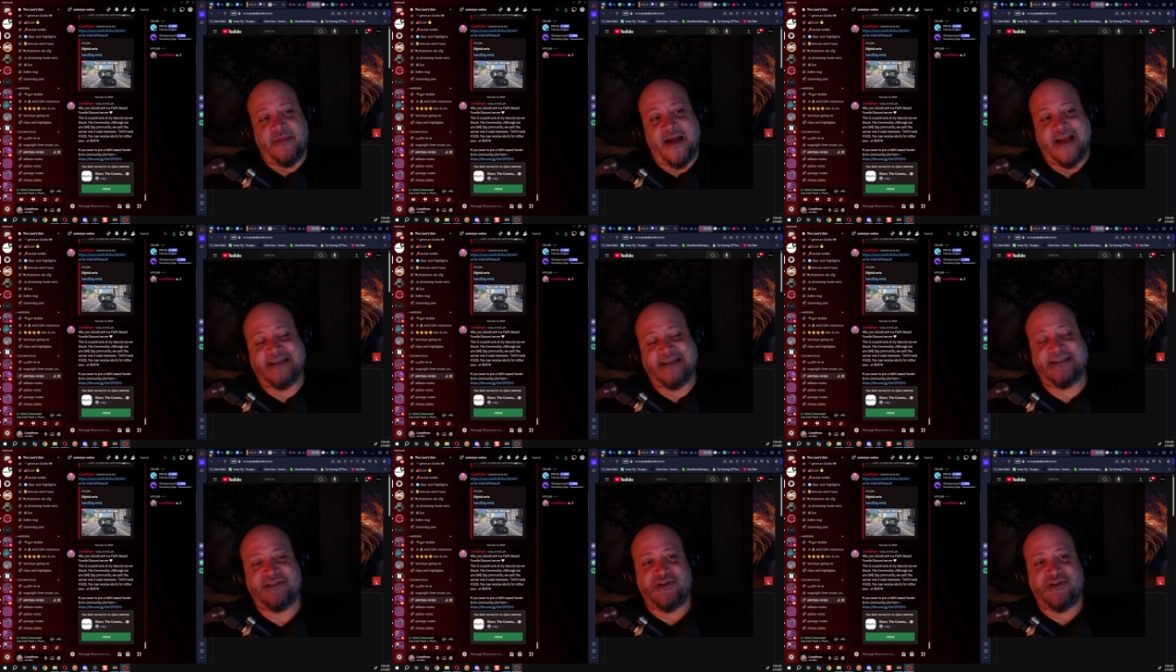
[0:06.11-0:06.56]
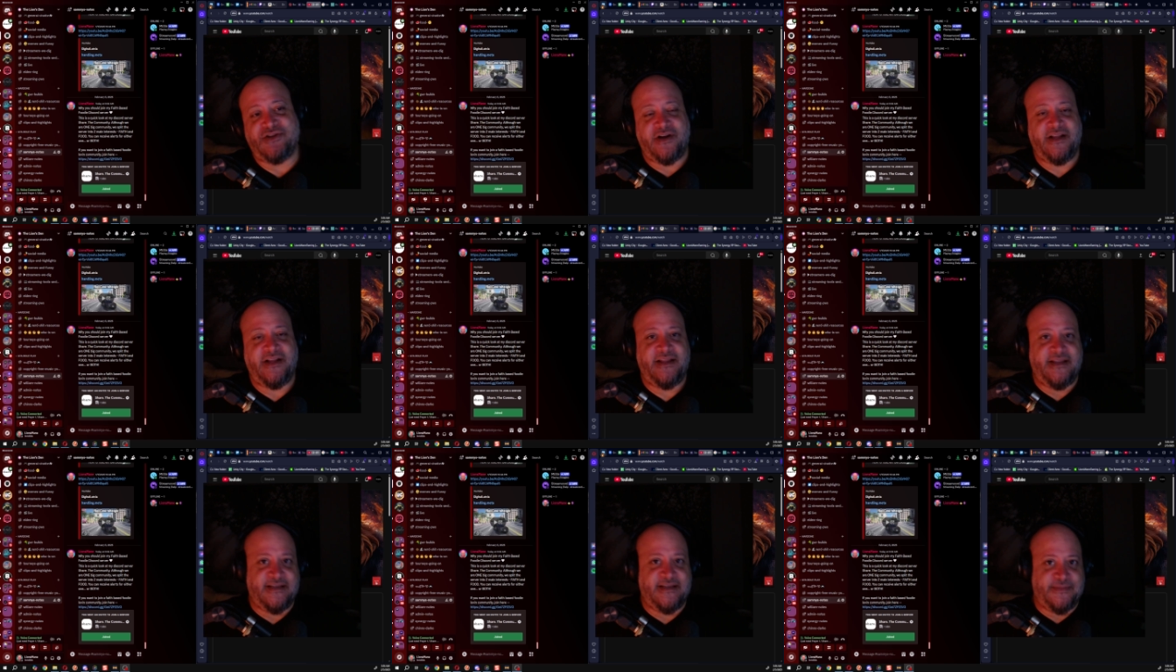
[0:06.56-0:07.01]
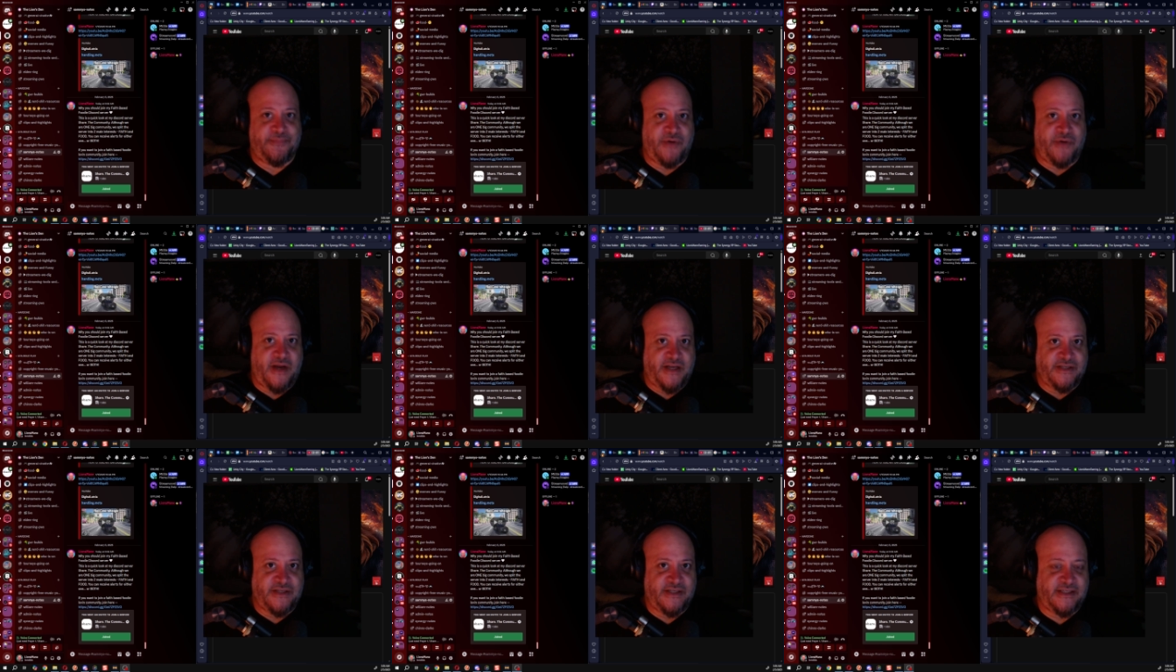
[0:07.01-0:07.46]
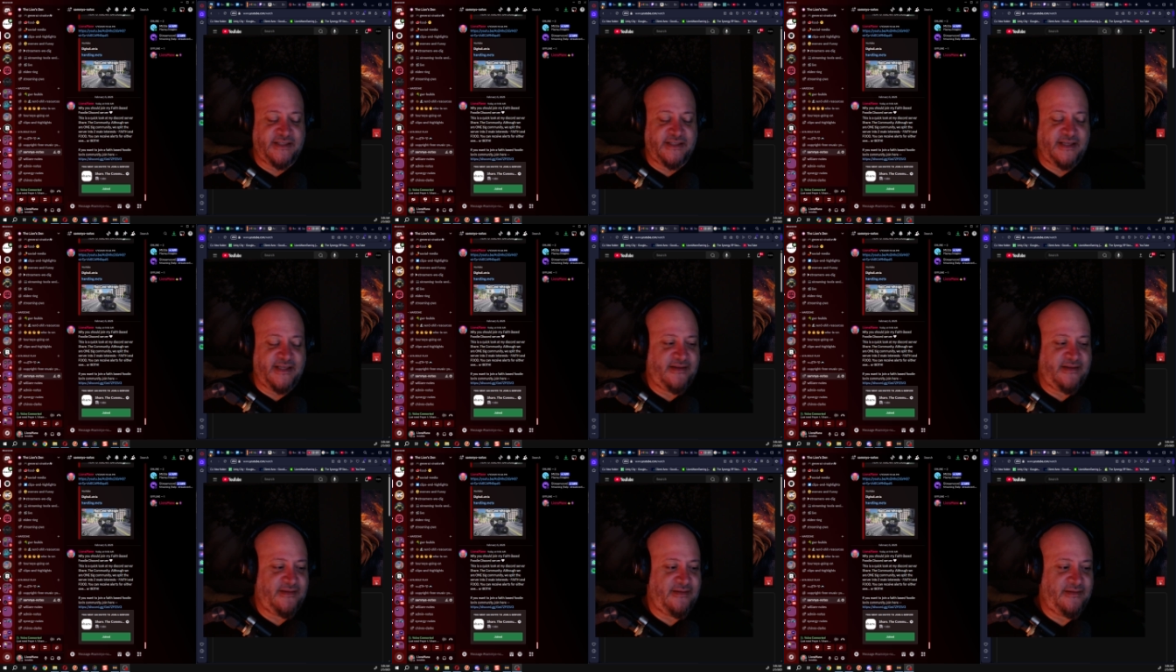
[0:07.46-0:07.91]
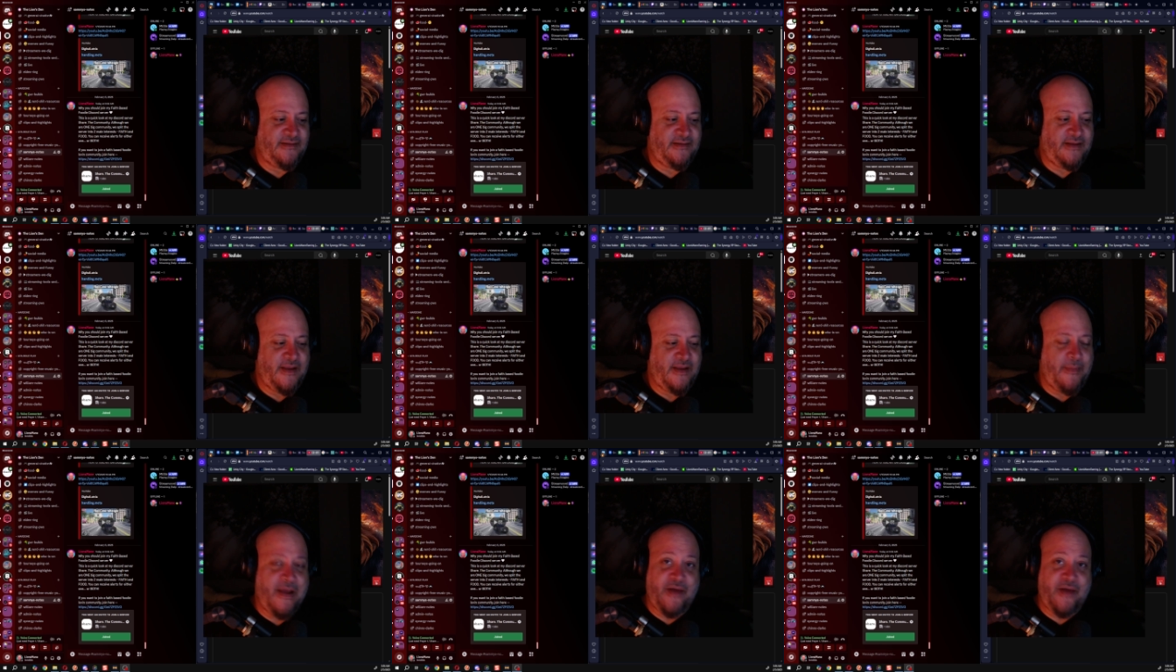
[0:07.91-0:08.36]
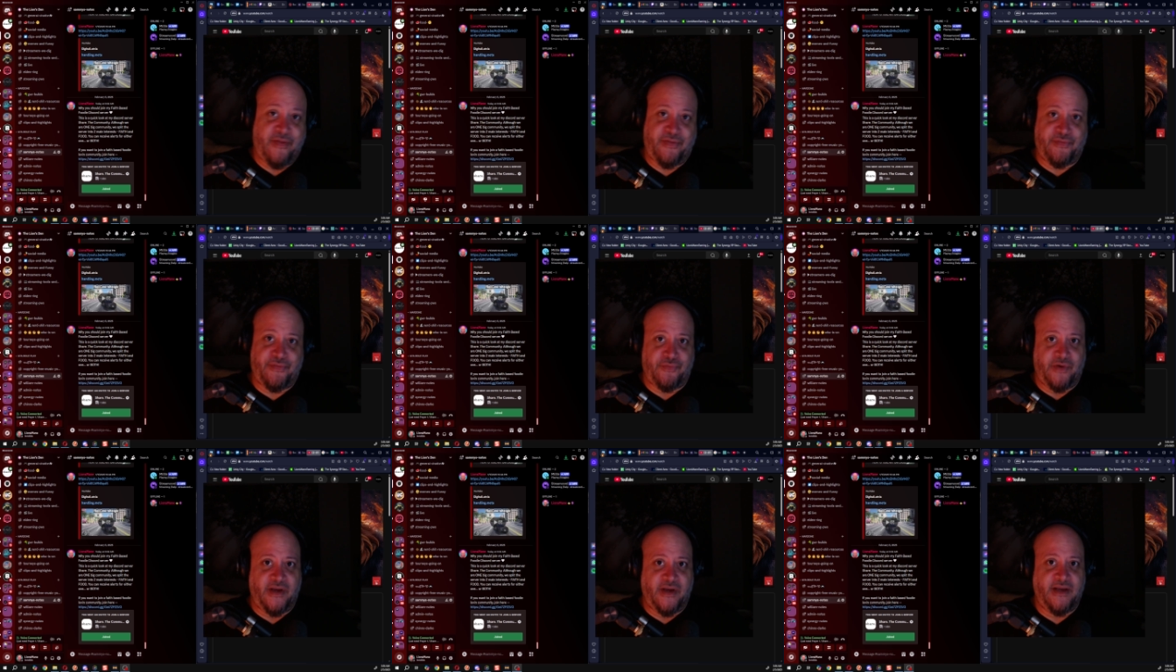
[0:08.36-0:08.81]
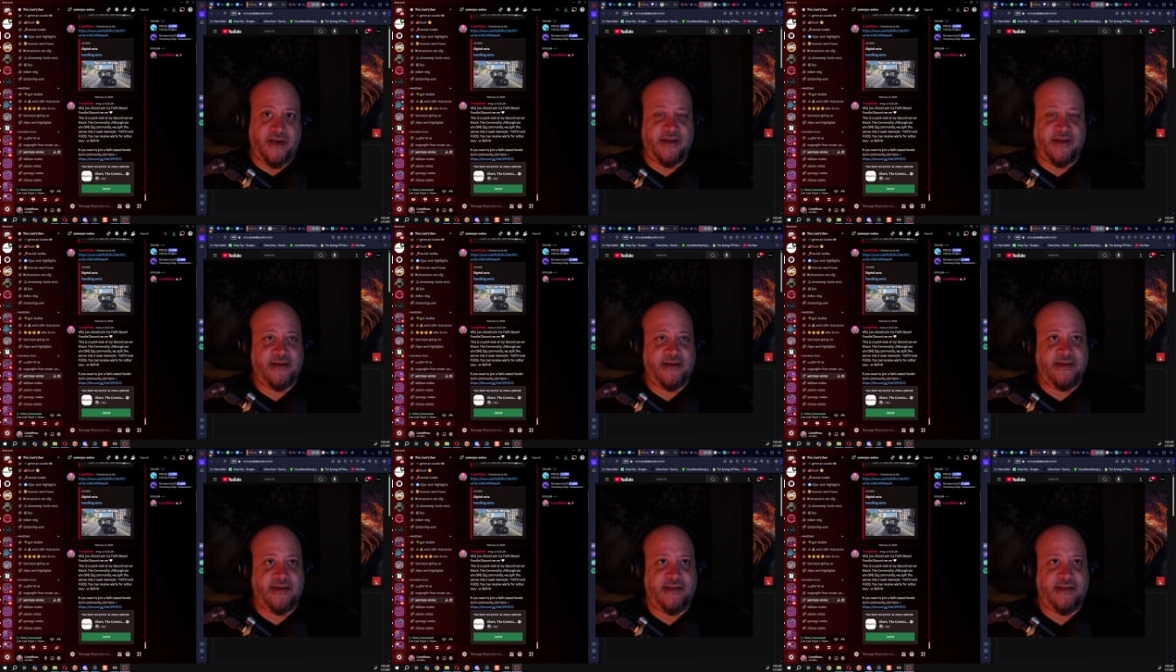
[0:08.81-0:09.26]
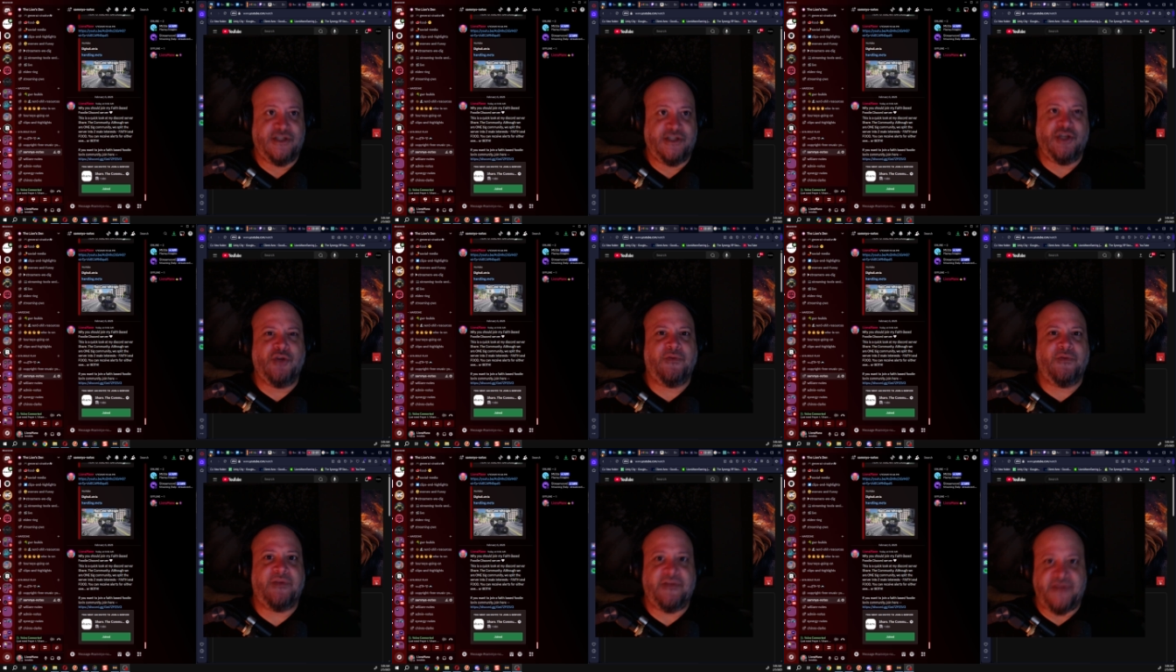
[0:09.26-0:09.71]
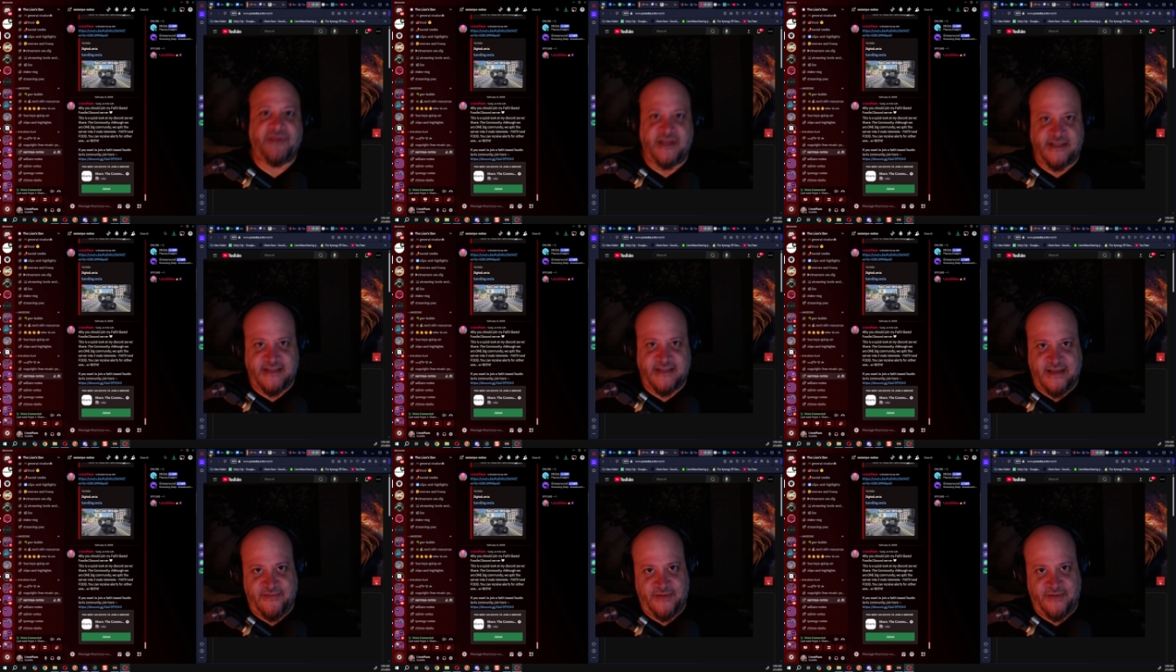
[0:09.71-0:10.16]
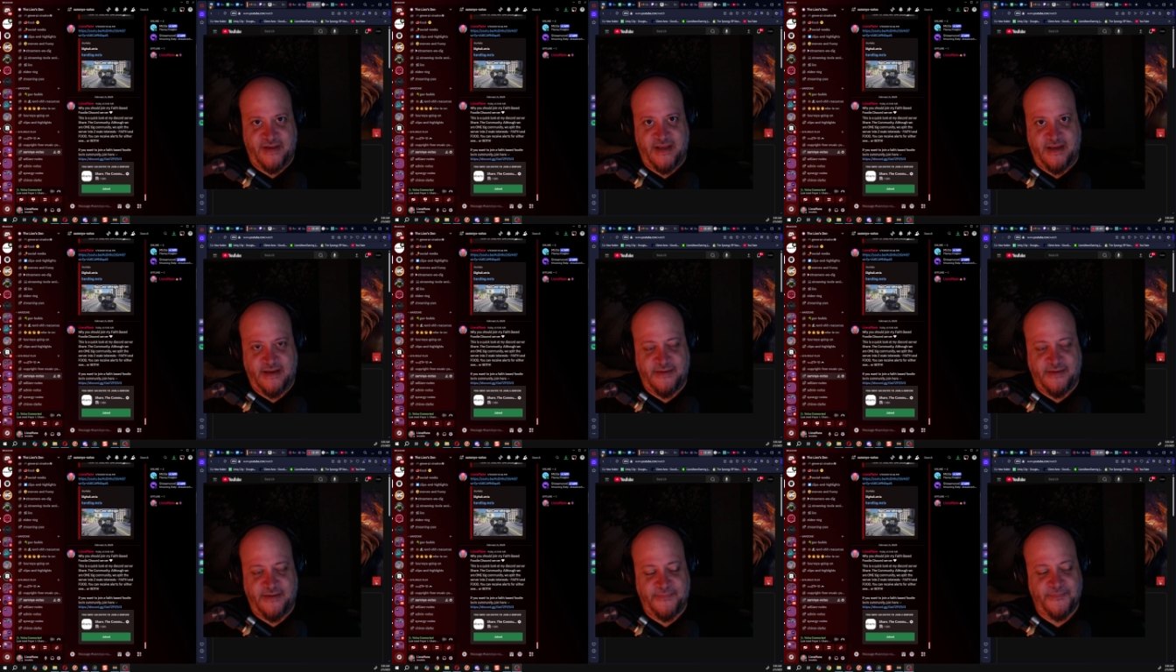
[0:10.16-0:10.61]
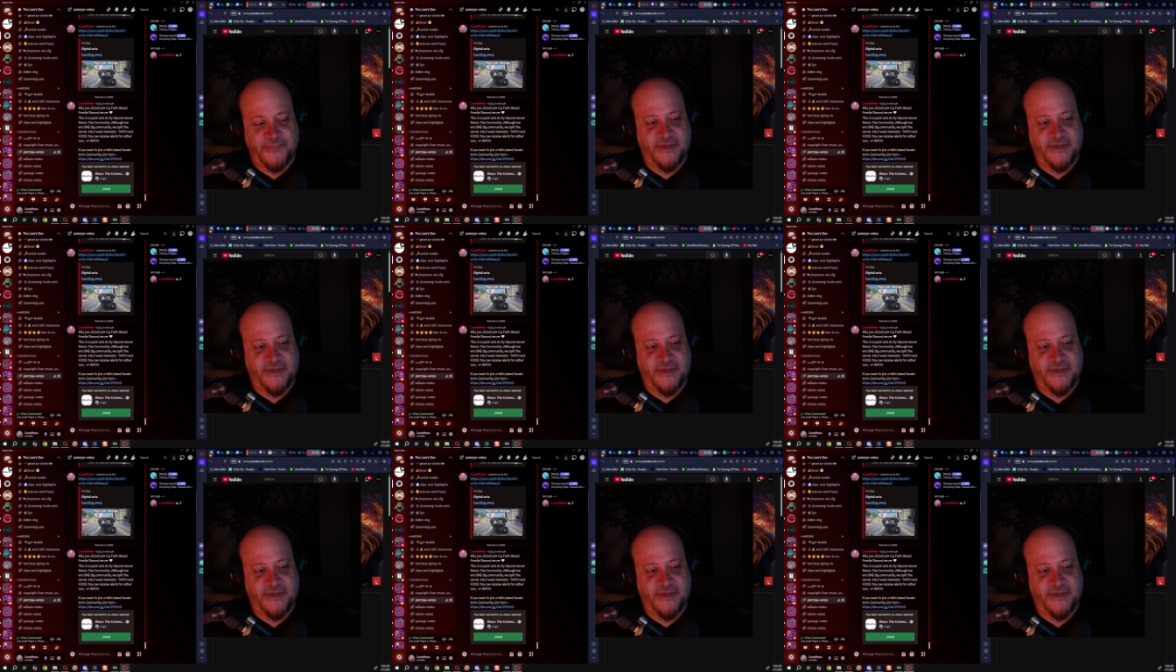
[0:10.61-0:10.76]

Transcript: I started this project at about 2:57 a.m.